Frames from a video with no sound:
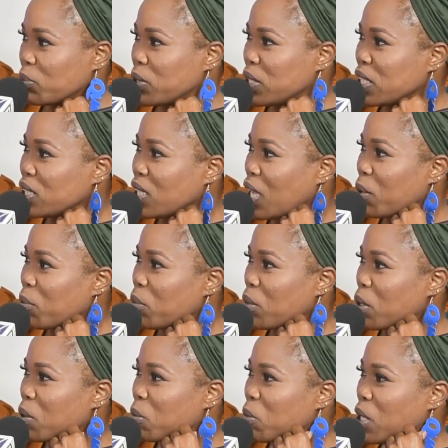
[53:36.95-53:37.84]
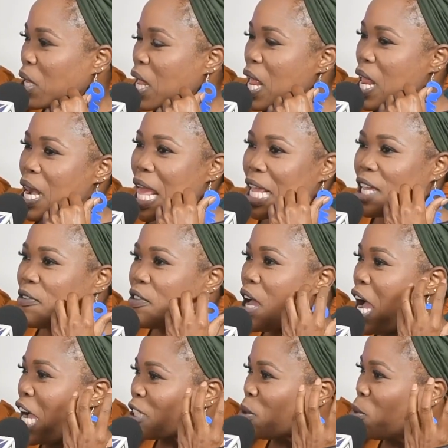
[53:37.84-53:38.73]
Me is not, like if you
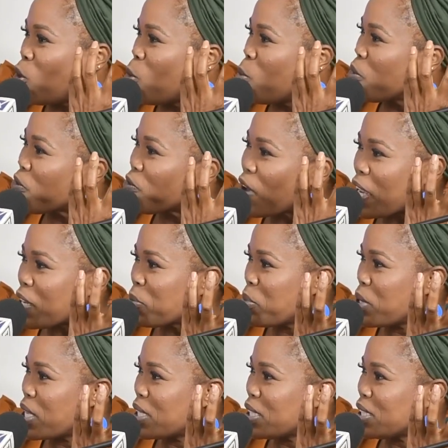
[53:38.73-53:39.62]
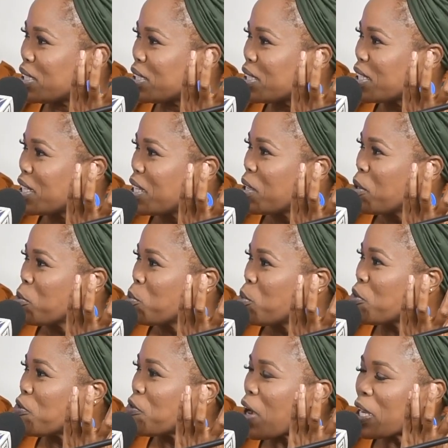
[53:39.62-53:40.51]
ask me about my fan
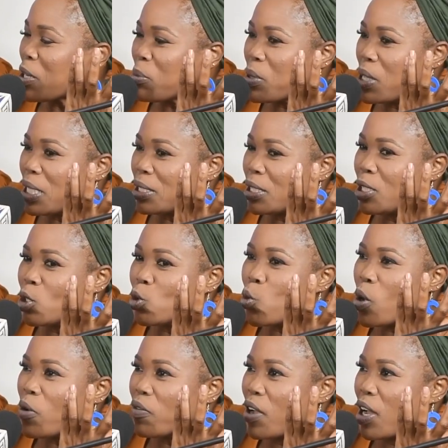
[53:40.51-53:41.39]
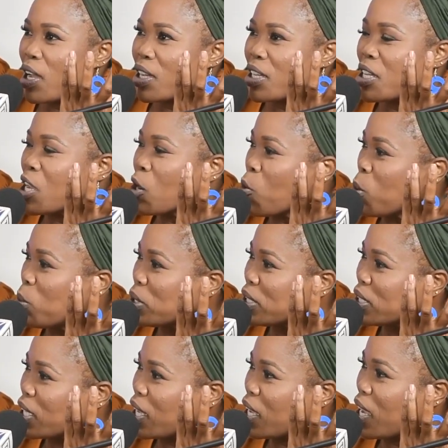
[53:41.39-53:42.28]
base is whoever hear what me
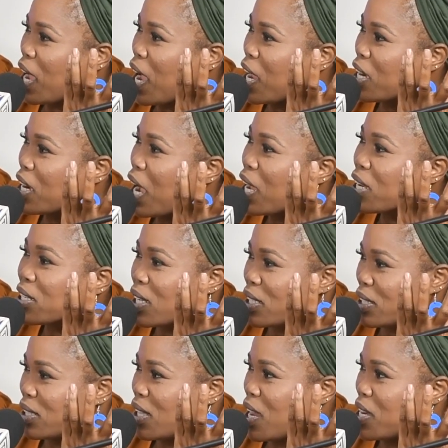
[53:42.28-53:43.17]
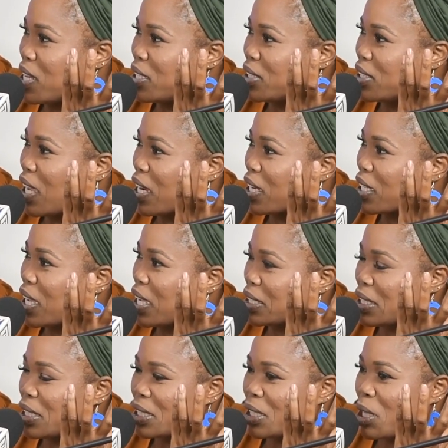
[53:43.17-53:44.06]
say and understand it and can
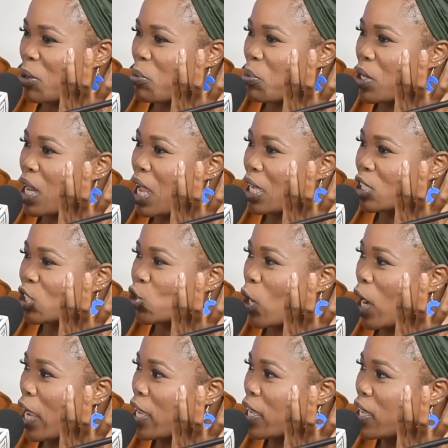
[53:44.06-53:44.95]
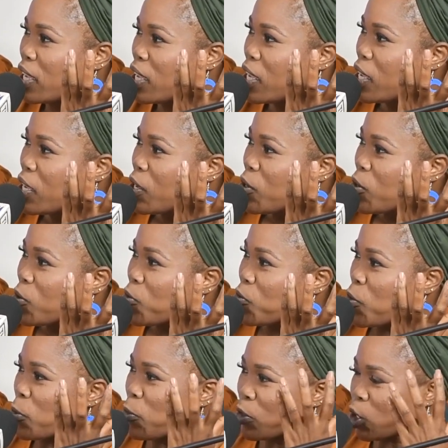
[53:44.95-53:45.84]
see say me not try
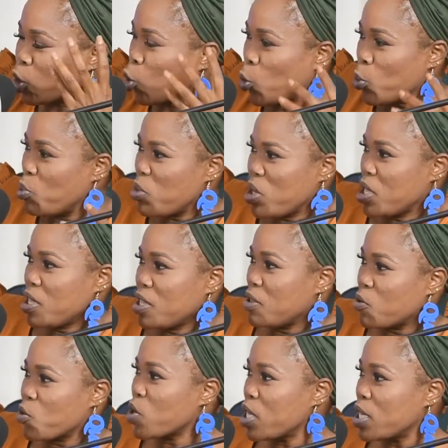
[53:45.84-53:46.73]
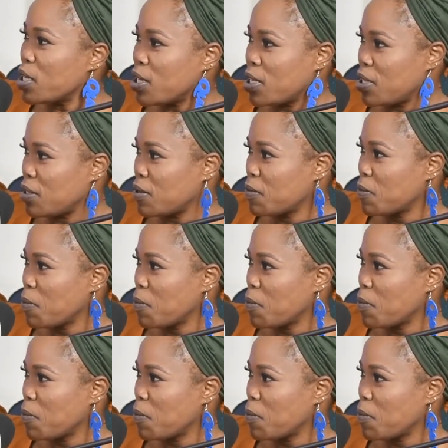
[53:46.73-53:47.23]
to show me really.